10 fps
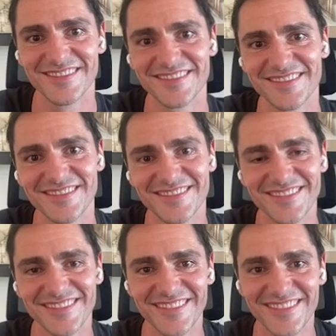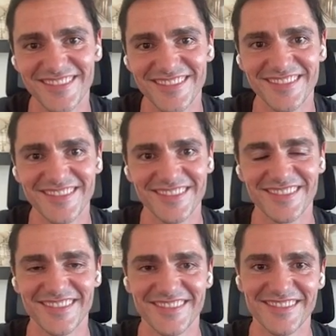
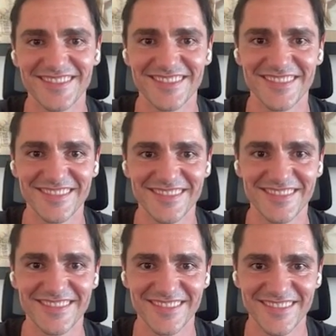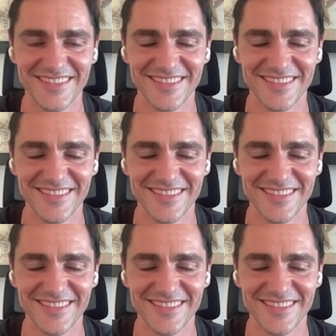No words are spoken by the person on screen.